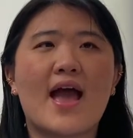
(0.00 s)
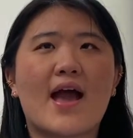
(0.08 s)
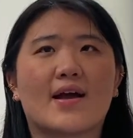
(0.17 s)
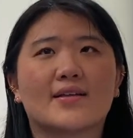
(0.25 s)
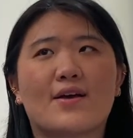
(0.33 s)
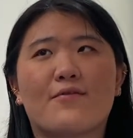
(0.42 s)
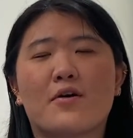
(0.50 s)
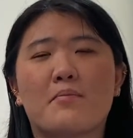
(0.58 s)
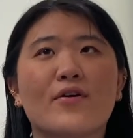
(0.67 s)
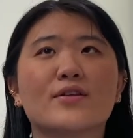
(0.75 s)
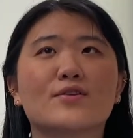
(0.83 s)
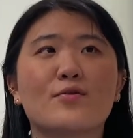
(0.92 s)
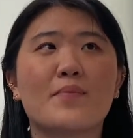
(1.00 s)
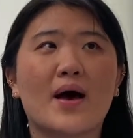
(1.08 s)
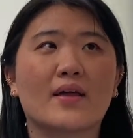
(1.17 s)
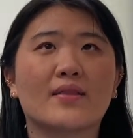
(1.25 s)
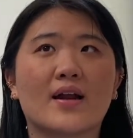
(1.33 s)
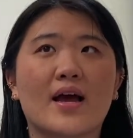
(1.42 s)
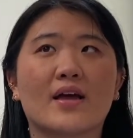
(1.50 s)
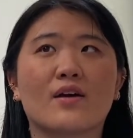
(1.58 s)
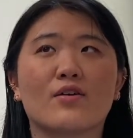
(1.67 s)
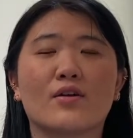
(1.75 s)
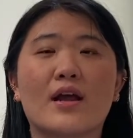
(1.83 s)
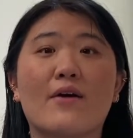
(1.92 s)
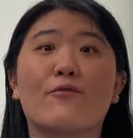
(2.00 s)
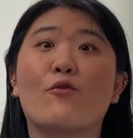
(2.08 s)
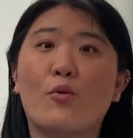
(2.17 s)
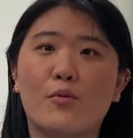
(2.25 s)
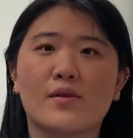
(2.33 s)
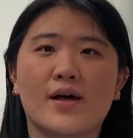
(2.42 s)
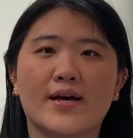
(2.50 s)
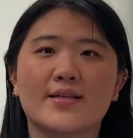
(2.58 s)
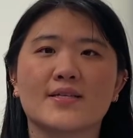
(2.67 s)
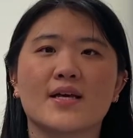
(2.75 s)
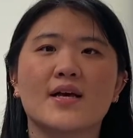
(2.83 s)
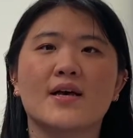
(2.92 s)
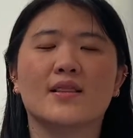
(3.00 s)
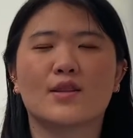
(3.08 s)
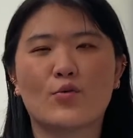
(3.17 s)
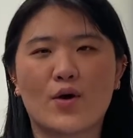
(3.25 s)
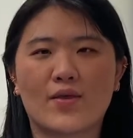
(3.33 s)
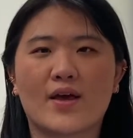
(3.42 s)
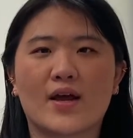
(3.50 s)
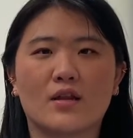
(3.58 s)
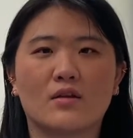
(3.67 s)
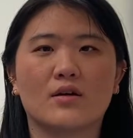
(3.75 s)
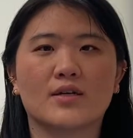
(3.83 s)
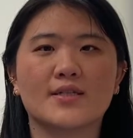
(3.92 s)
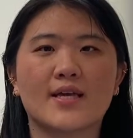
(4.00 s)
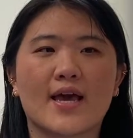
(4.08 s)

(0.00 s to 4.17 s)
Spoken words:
And I felt so bad that I couldn't have normalized the way that I looked.